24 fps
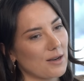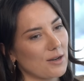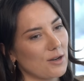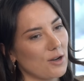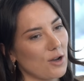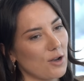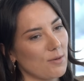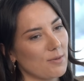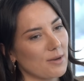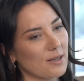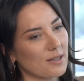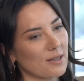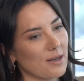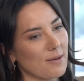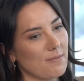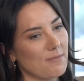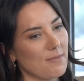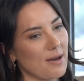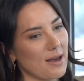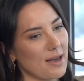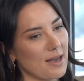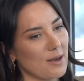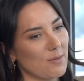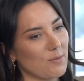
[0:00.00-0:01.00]
No, because I
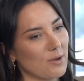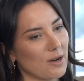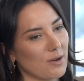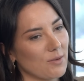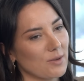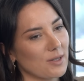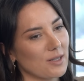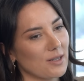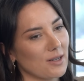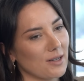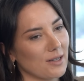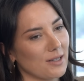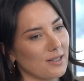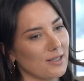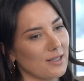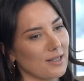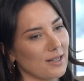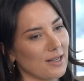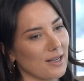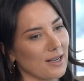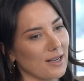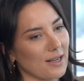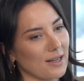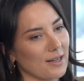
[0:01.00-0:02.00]
met him when I was
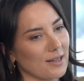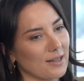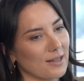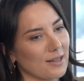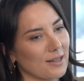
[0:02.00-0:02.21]
19.